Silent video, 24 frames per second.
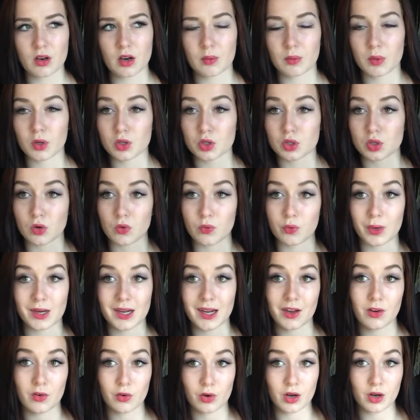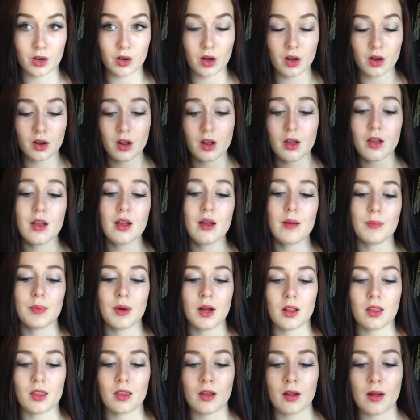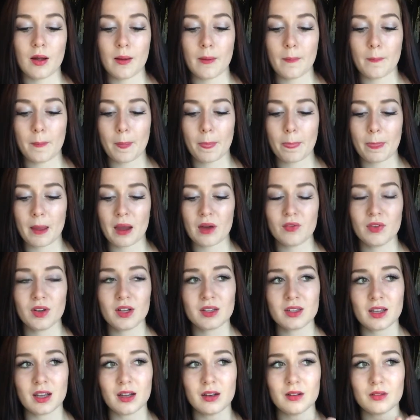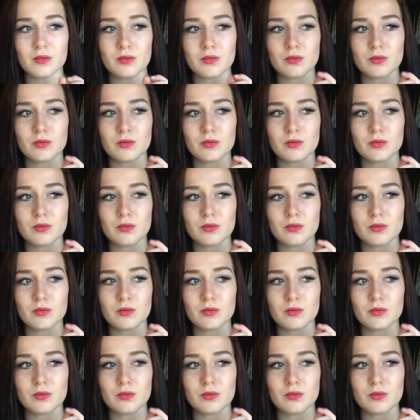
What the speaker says: I'm not sure if we can or cannot. But I think that